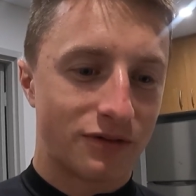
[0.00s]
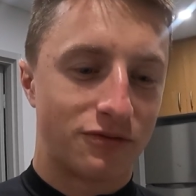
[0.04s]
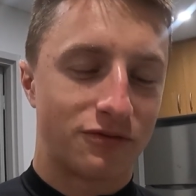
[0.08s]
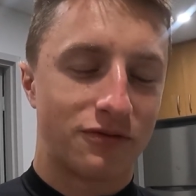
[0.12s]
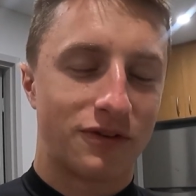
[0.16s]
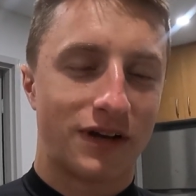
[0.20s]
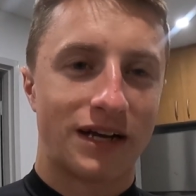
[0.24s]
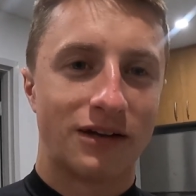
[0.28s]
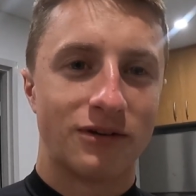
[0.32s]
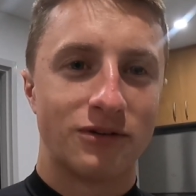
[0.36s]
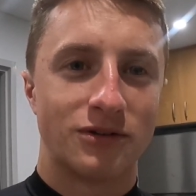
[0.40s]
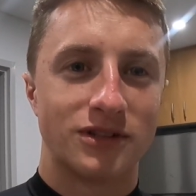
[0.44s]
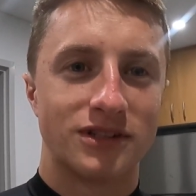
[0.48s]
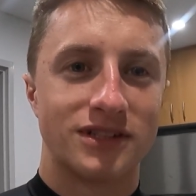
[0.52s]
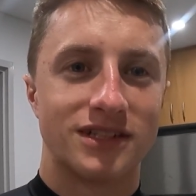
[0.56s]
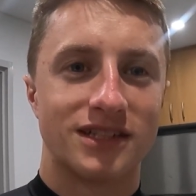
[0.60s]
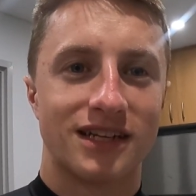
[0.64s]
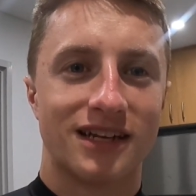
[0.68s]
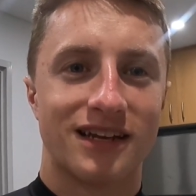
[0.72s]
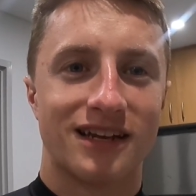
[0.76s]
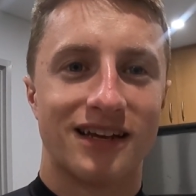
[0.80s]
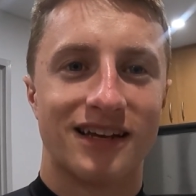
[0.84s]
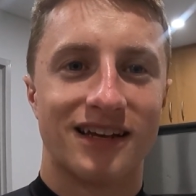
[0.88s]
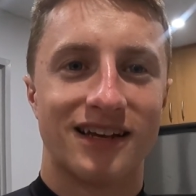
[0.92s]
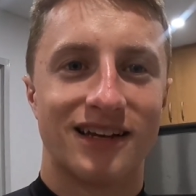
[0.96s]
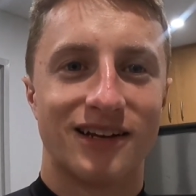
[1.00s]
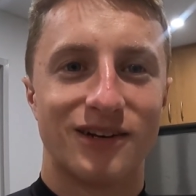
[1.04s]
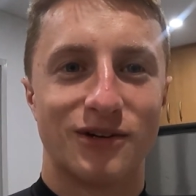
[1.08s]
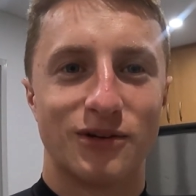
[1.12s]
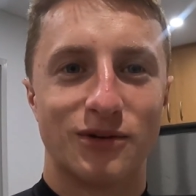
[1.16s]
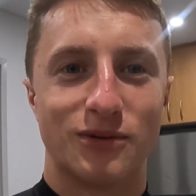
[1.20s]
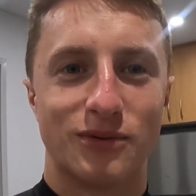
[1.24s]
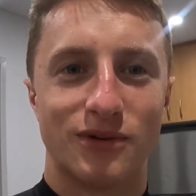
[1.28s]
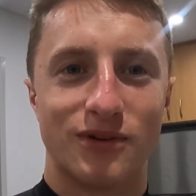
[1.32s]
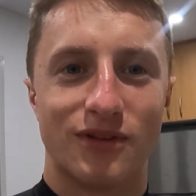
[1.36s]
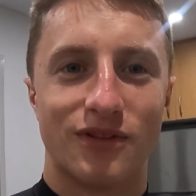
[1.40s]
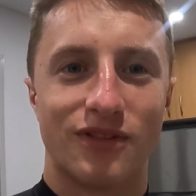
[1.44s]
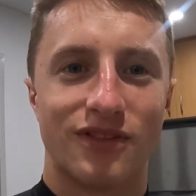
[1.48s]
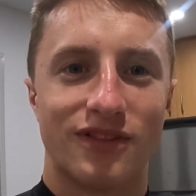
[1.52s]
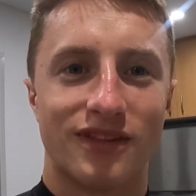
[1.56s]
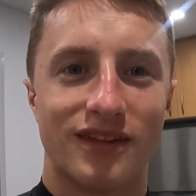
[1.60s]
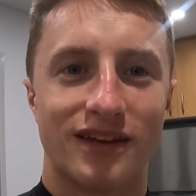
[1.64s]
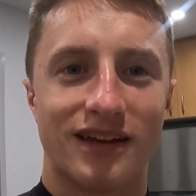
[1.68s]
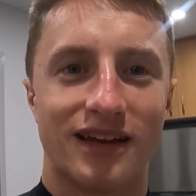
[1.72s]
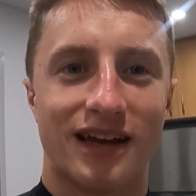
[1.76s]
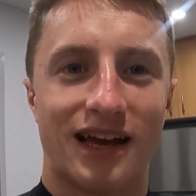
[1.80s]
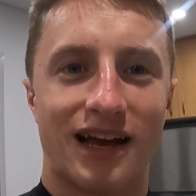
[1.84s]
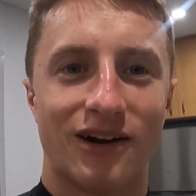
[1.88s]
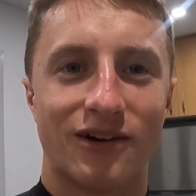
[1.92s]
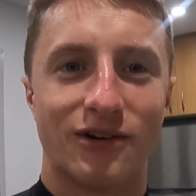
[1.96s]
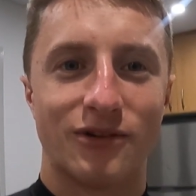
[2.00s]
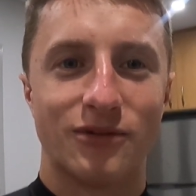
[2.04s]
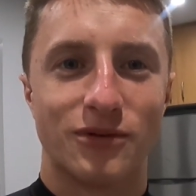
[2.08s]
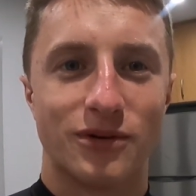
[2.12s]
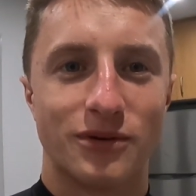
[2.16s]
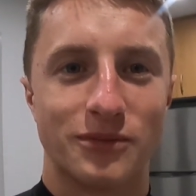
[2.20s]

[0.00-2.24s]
found along with Aaron,